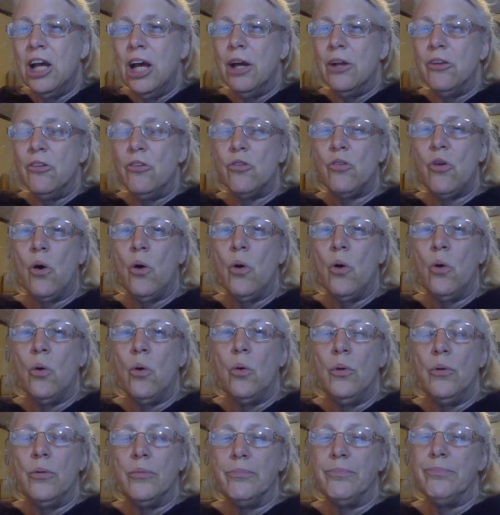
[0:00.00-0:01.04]

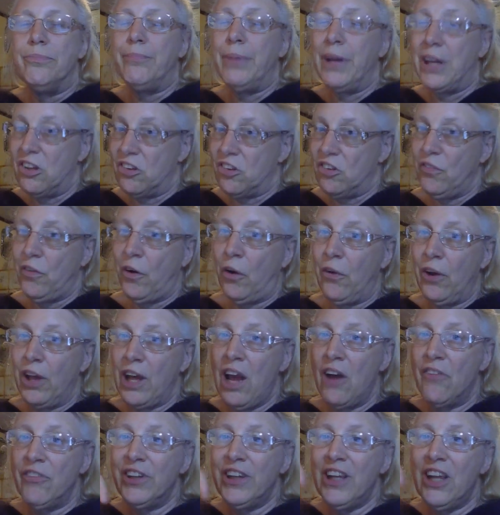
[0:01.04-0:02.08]
So because I've already
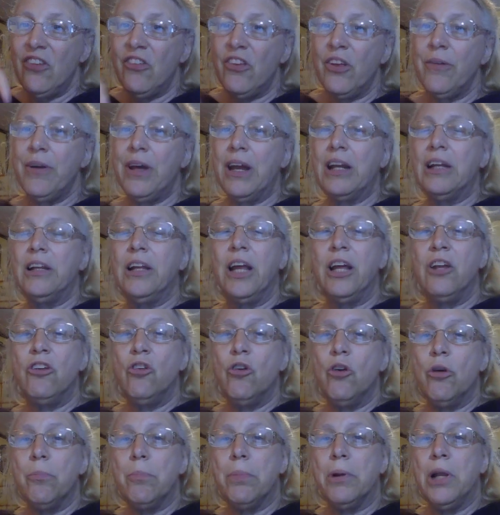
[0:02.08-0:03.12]
covered this, I'm going to link
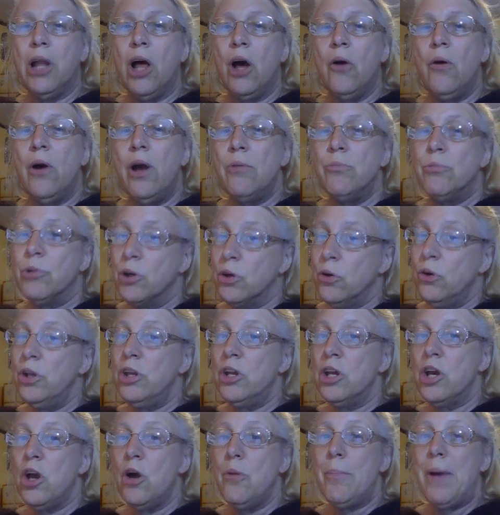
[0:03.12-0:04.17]
to it below. And we're going
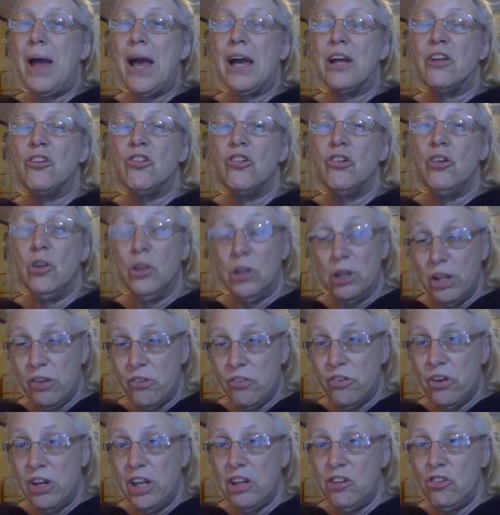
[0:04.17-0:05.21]
to go back to
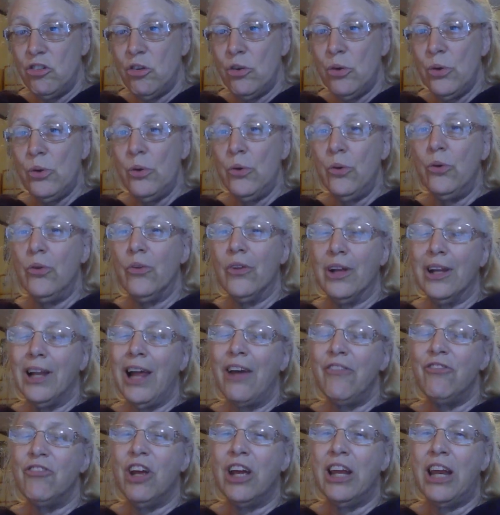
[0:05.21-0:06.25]
listening to the
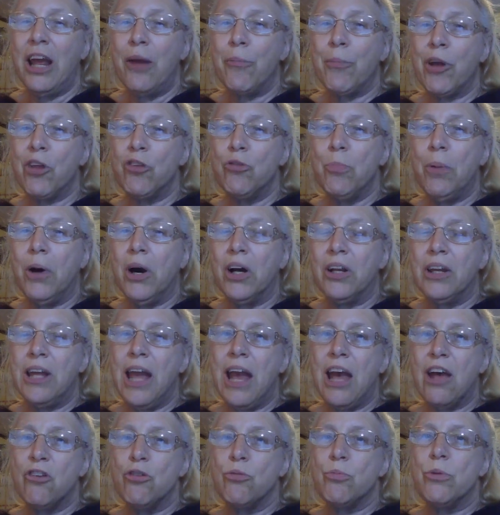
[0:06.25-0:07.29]
Life Dynamics
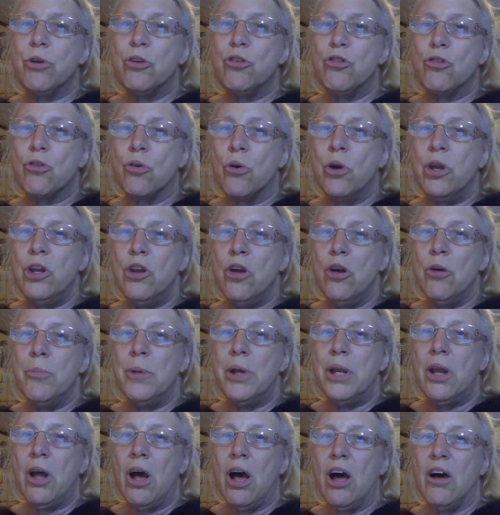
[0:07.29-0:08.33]
podcast with Troy
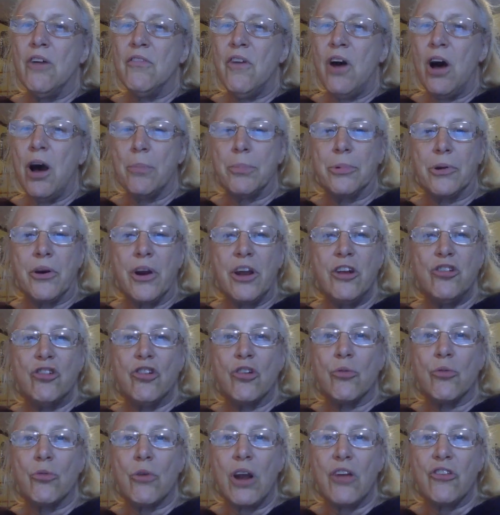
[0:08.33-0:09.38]
Newman of
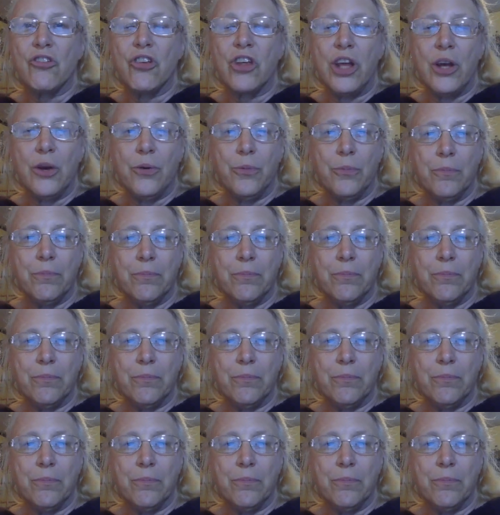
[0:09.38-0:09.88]
Operation Rescue.